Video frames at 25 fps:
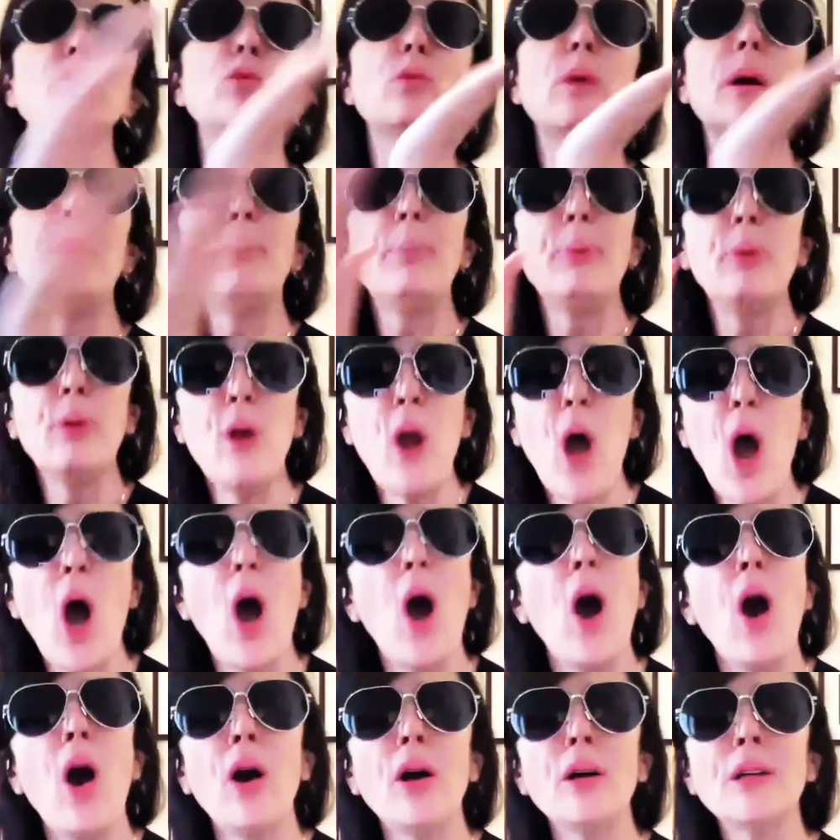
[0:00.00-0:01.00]
to
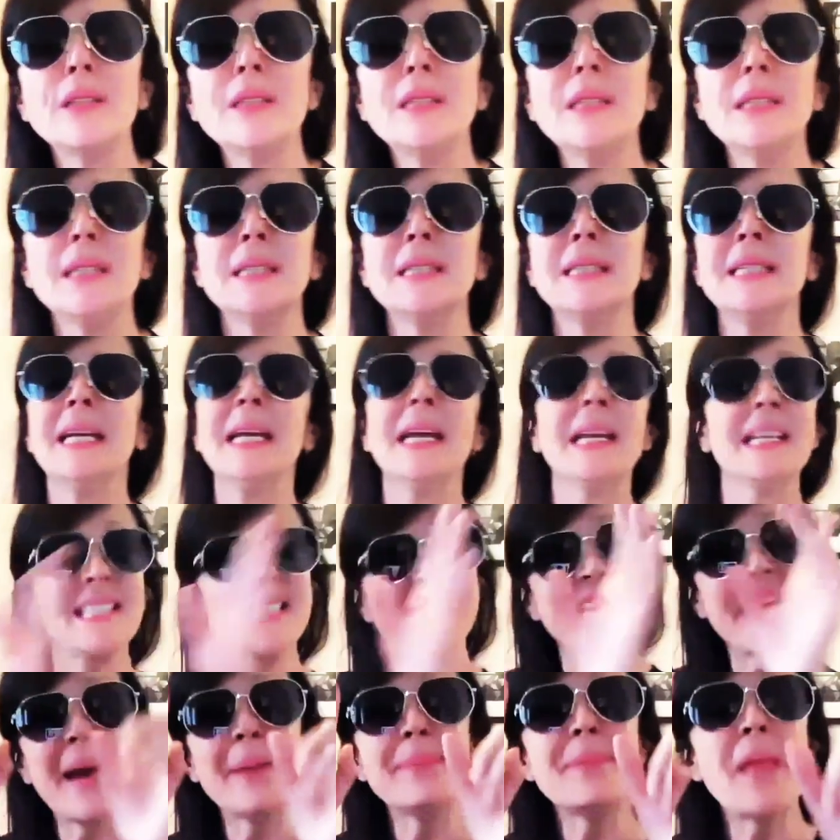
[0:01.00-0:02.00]
applaud,
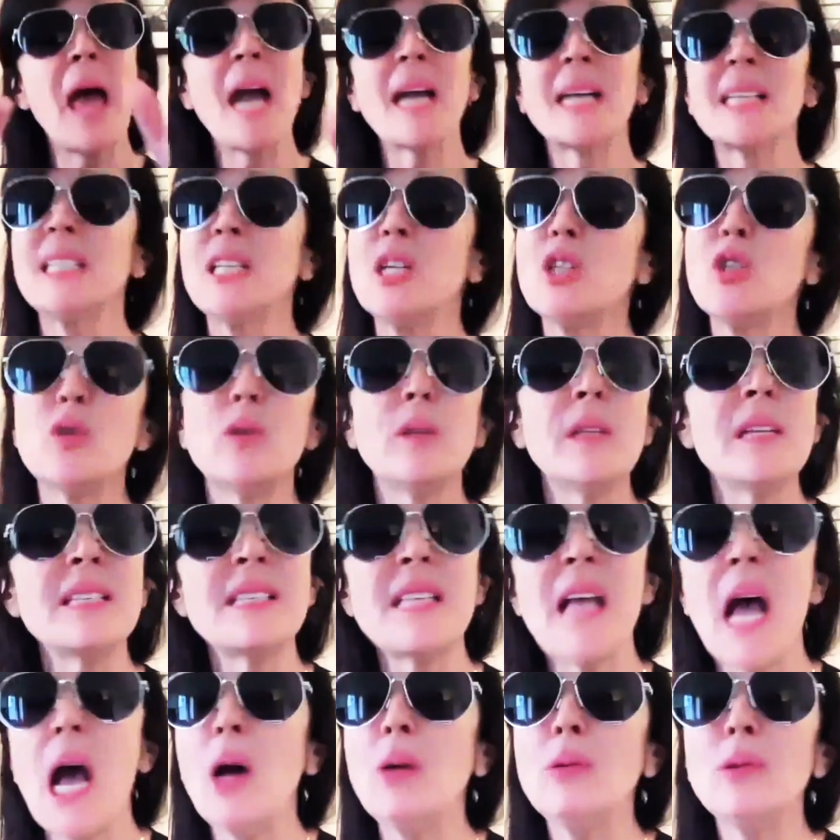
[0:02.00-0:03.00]
see, I'm not going to do the
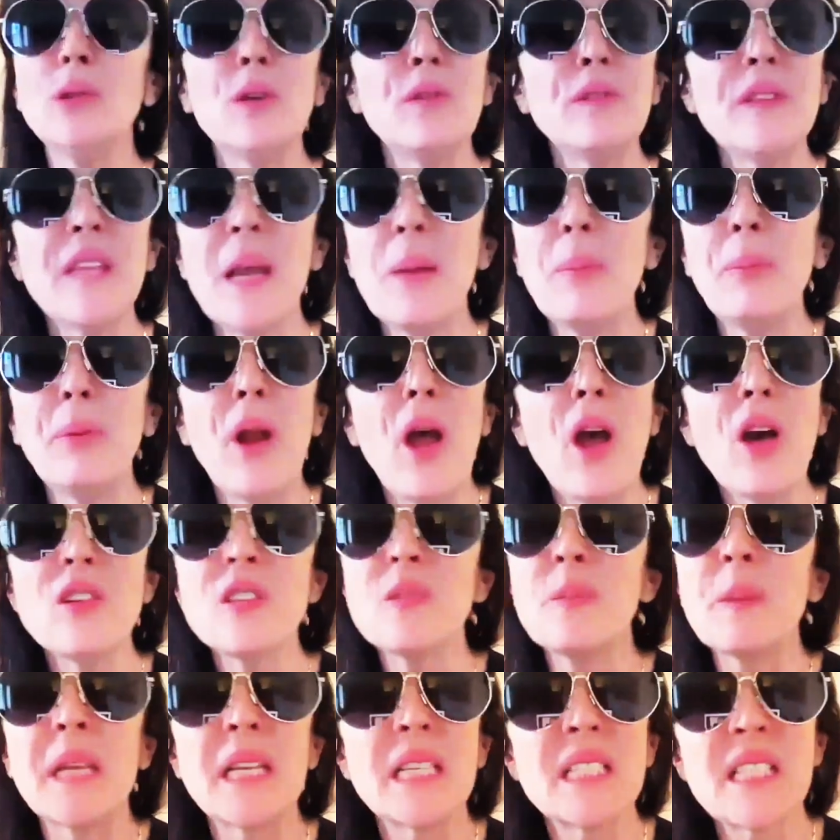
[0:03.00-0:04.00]
sound of the applause
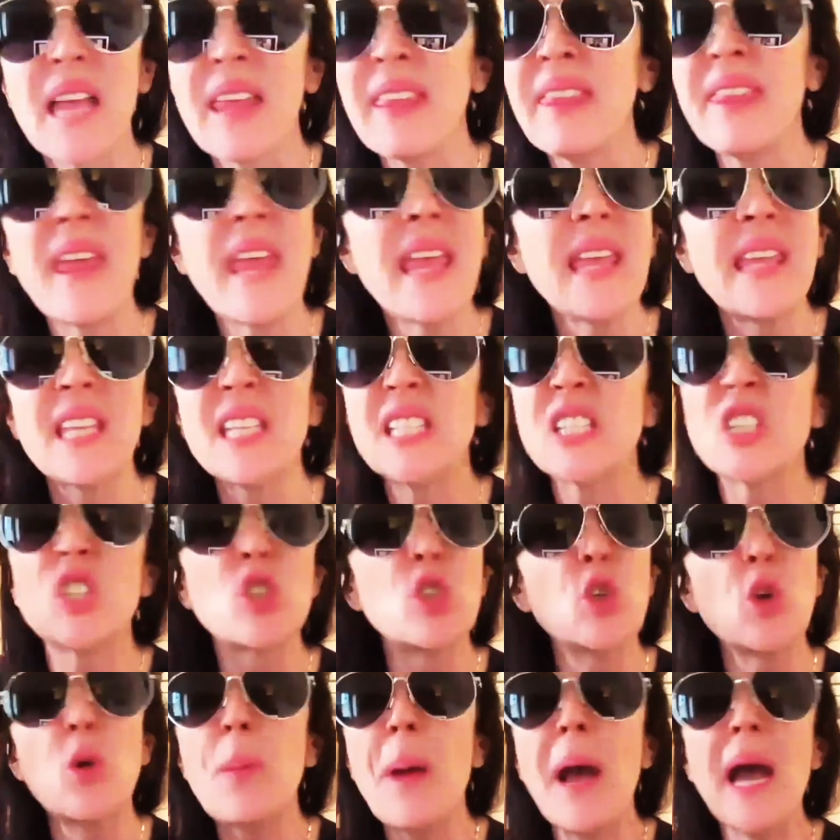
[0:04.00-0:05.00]
because I think it's
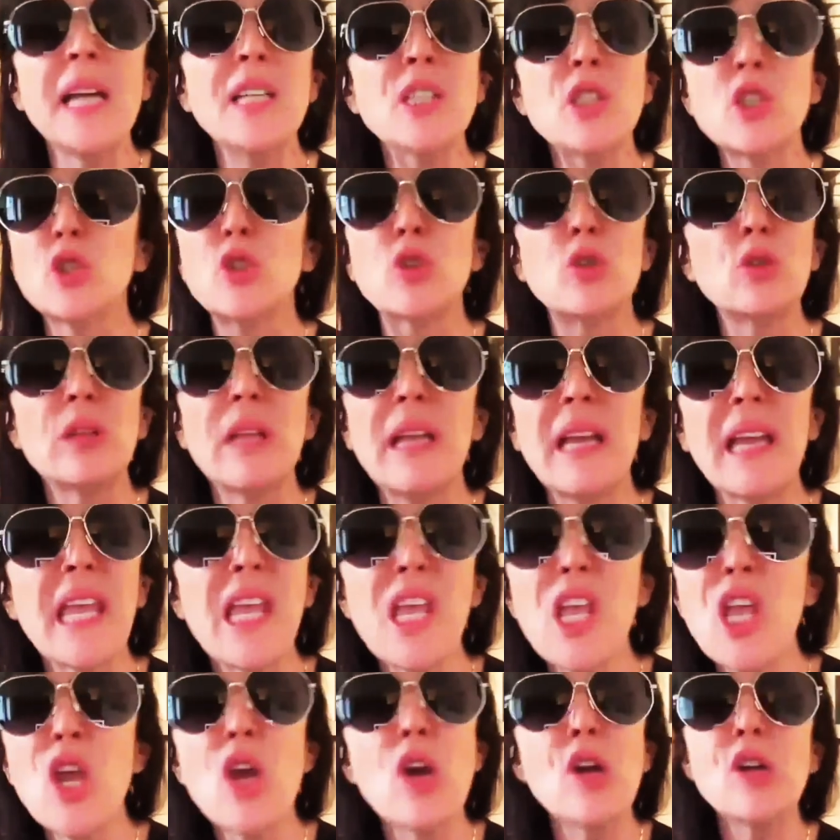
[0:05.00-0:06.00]
too much to the
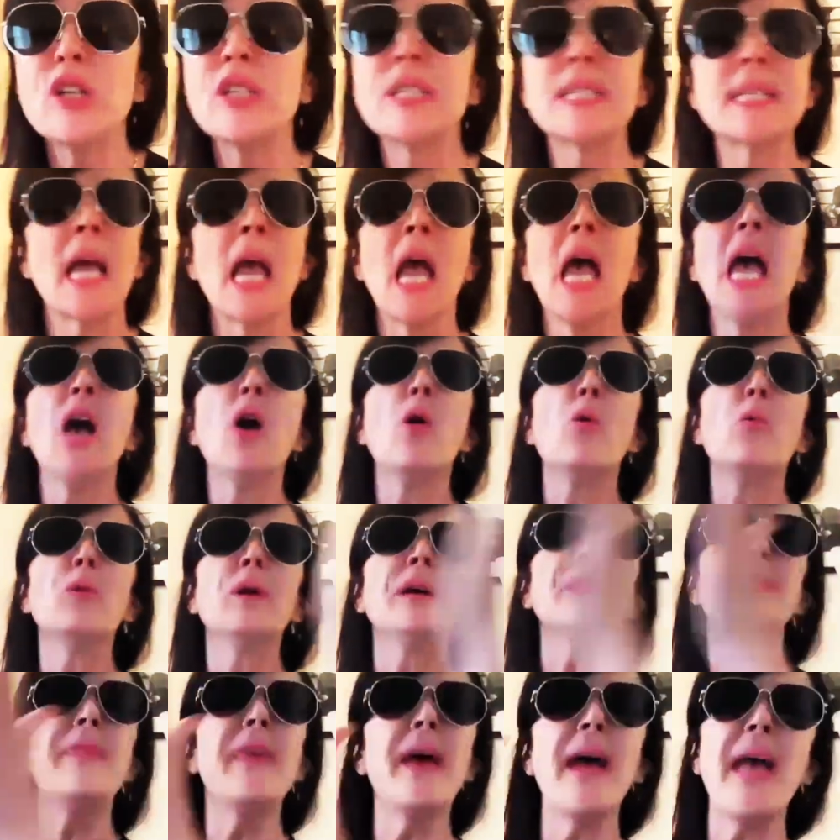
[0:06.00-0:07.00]
ears.
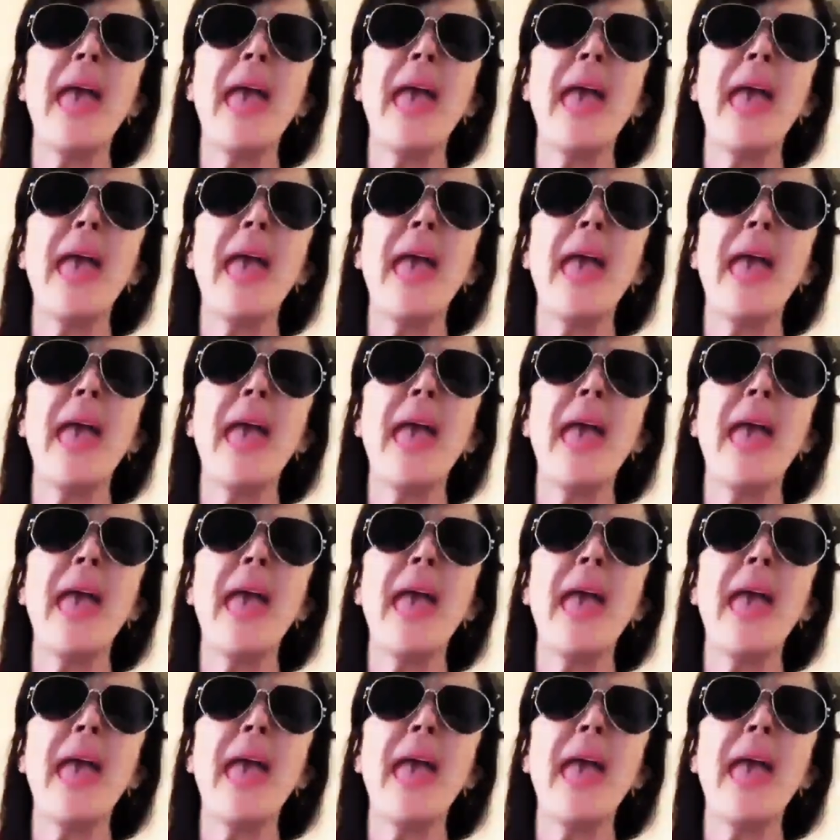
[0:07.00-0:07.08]
When the